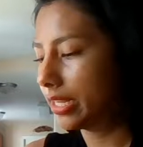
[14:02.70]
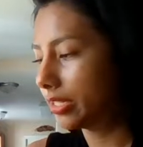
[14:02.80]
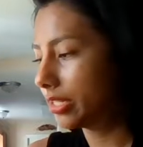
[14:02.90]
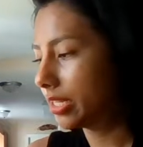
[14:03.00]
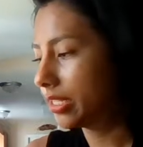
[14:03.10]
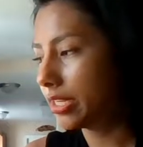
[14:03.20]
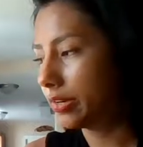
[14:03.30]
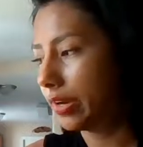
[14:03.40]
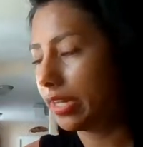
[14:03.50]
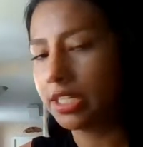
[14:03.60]
into
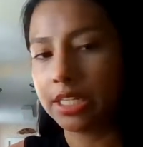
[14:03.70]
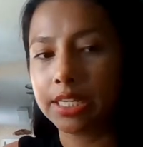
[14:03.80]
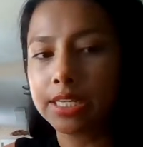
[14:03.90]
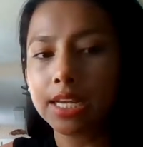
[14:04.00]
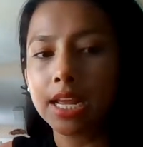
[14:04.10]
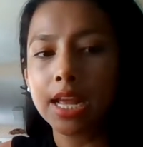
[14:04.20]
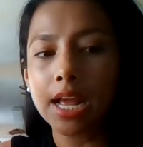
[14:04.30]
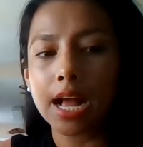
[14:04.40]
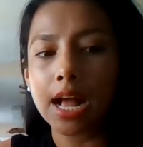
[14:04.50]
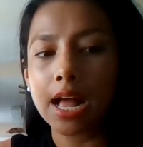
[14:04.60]
consideration.
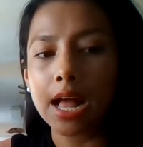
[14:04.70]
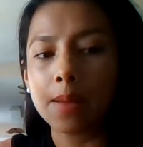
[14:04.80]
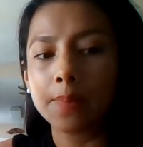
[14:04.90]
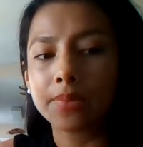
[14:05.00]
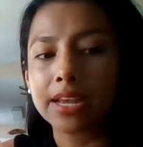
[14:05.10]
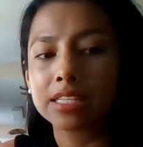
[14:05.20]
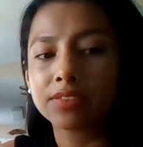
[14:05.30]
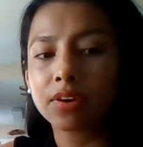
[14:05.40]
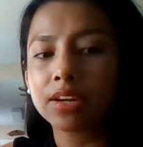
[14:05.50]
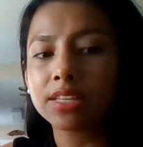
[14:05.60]
As
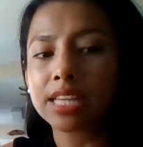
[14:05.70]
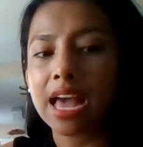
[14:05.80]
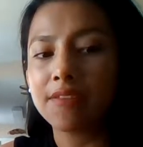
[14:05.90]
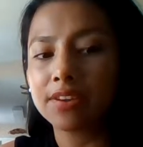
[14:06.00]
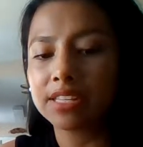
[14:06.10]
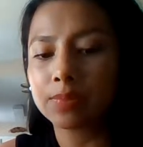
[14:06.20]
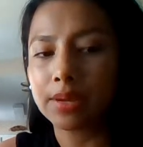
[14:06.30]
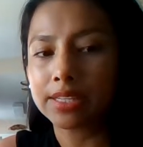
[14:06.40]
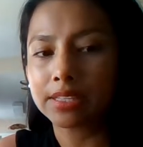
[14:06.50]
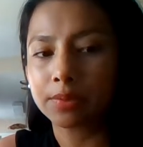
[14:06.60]
far as
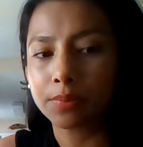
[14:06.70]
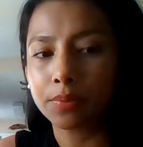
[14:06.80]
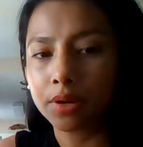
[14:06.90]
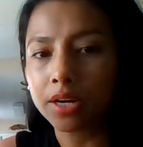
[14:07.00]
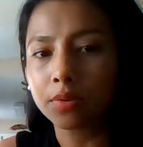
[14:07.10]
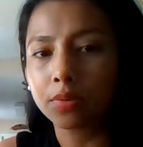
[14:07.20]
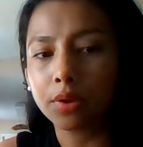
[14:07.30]
evidence-based support,